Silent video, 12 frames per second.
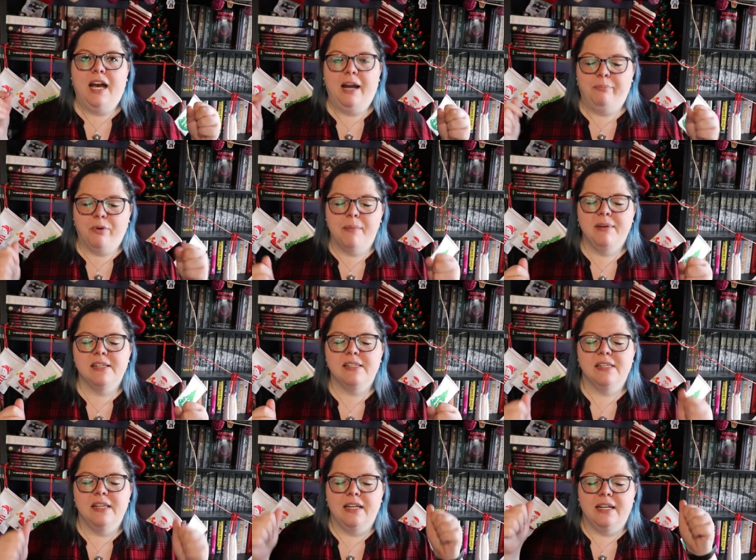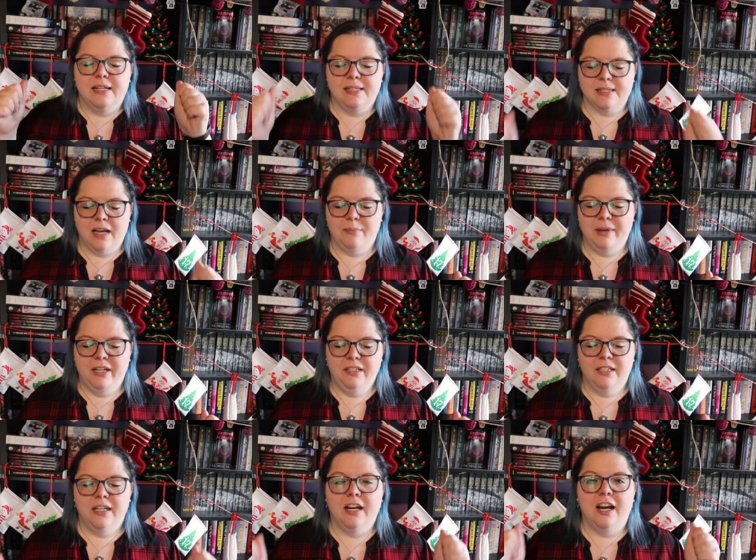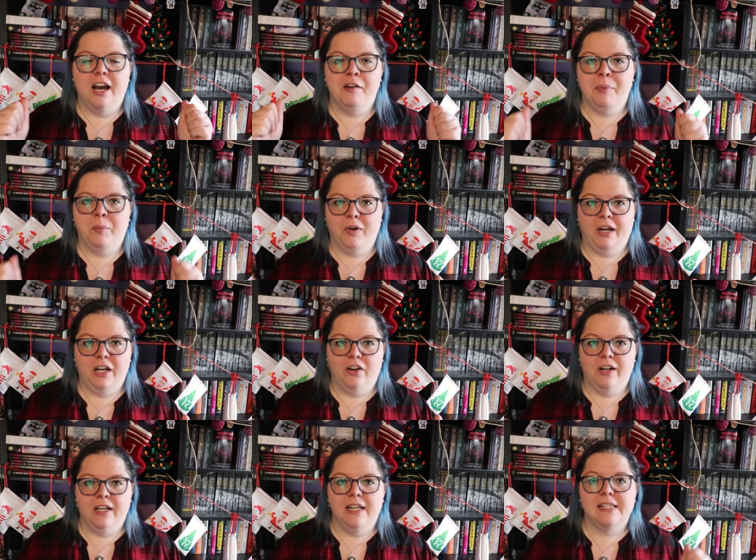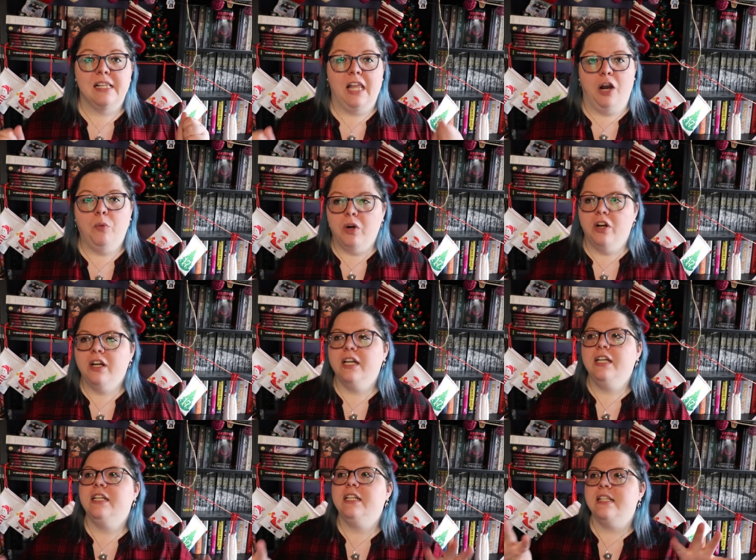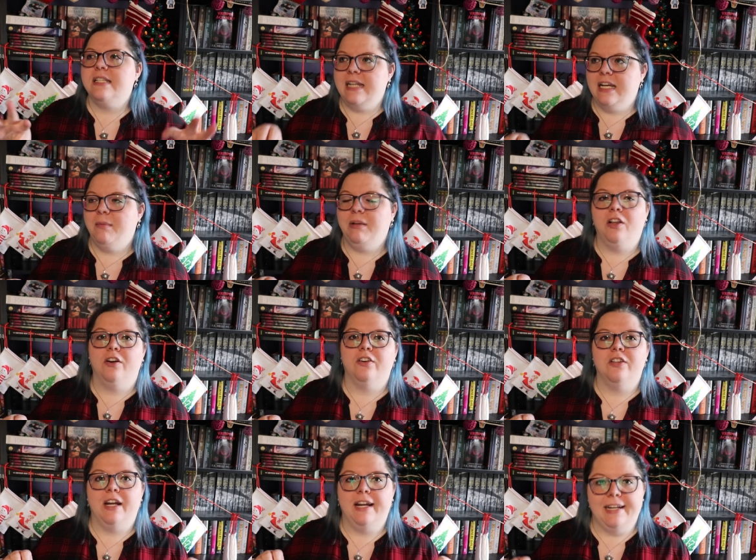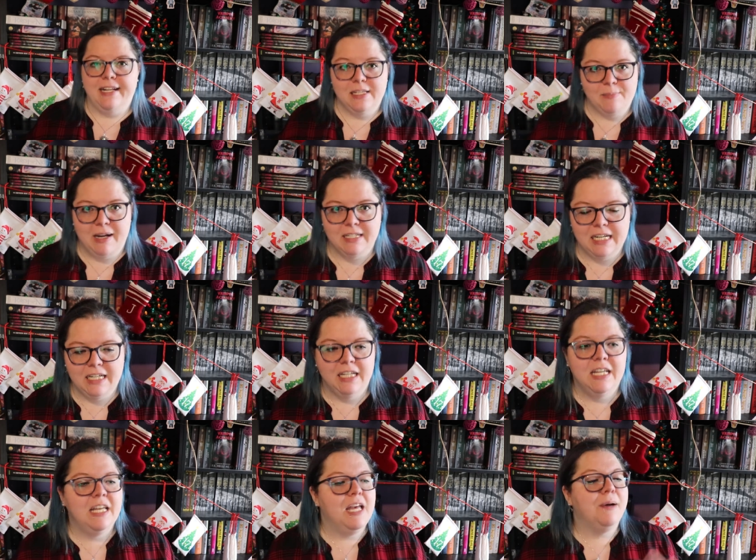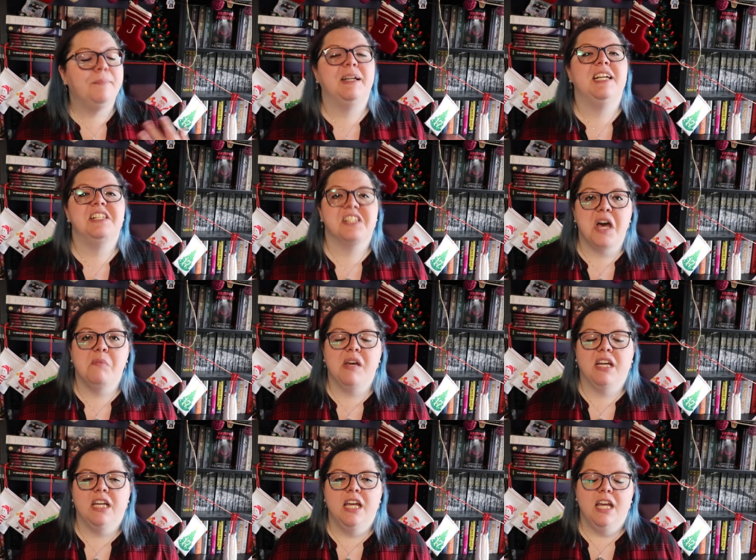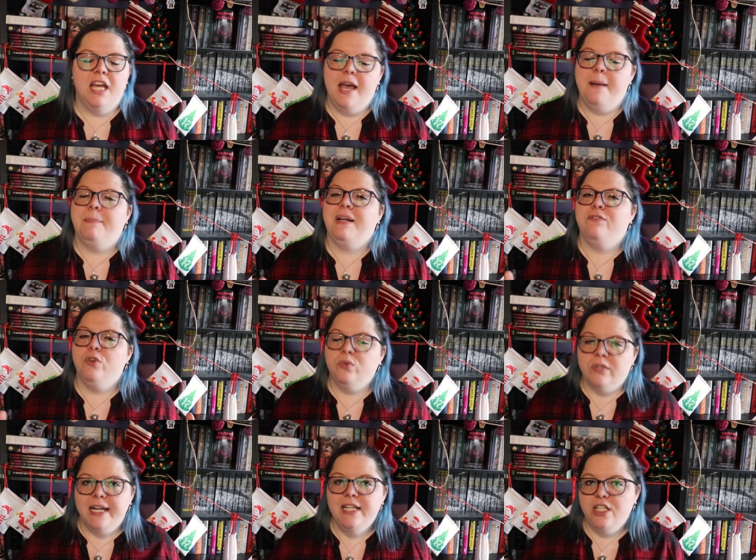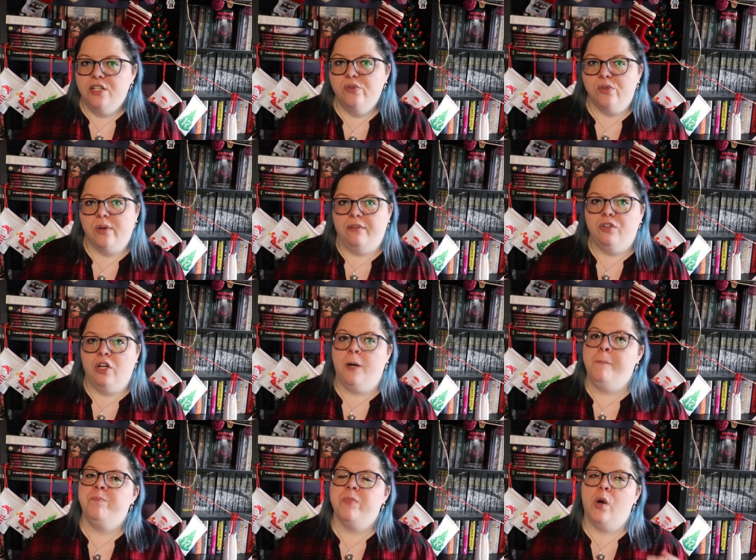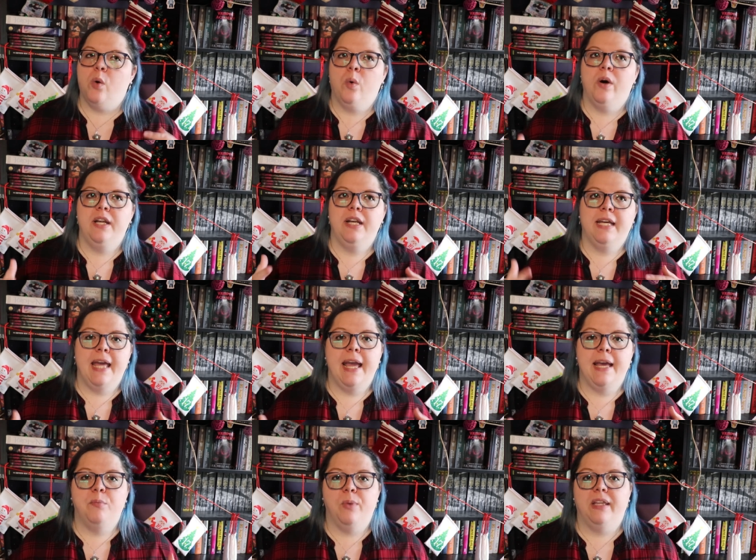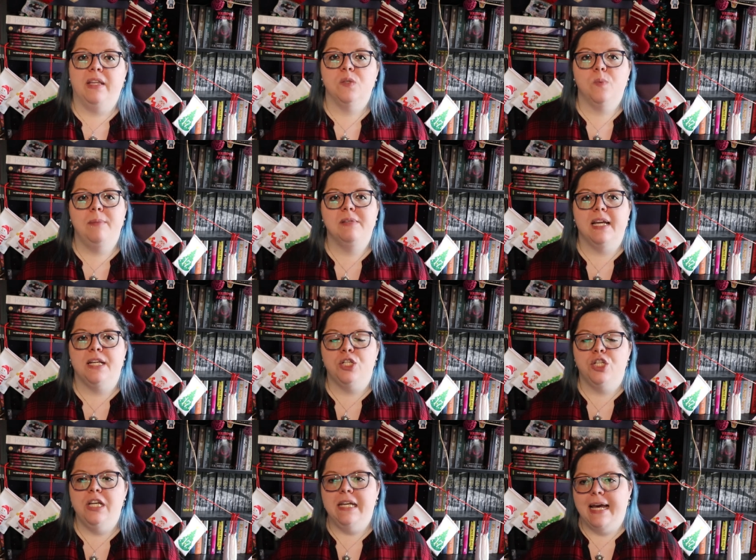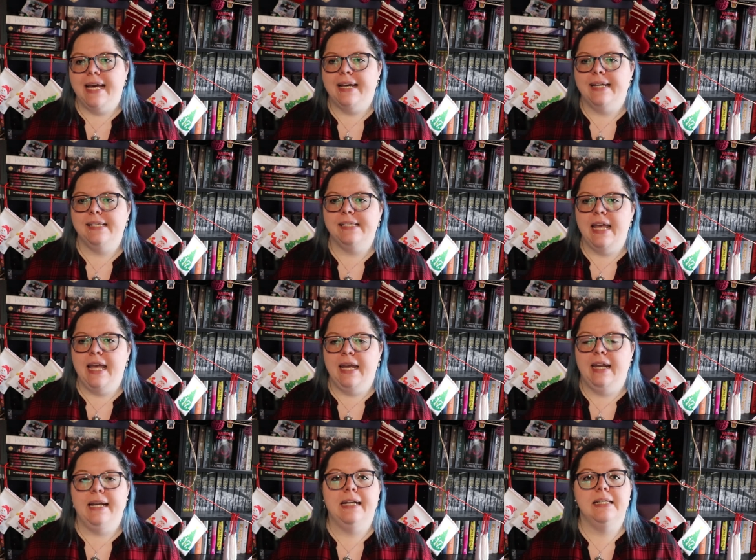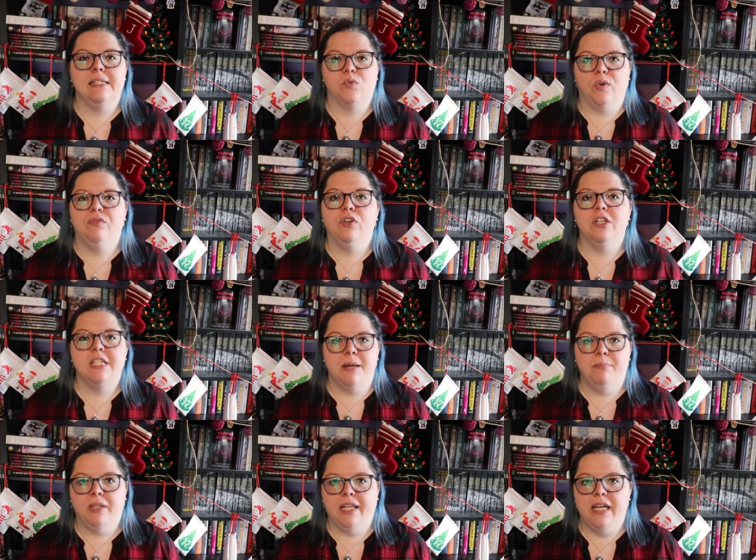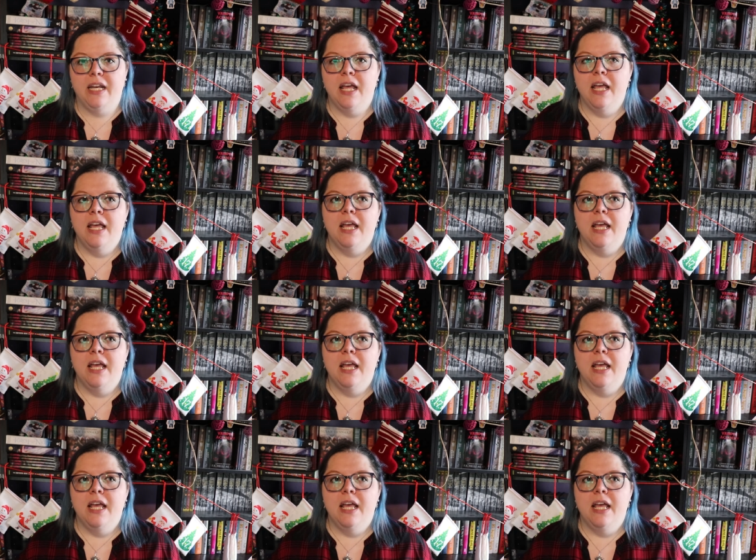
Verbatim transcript: I promise it's coming. I've been working on it. It's a lot of work. It's taking me longer than I had expected, but it is coming. But if you like to use Scrivener, on KM Wayland's website, she has a Scrivener template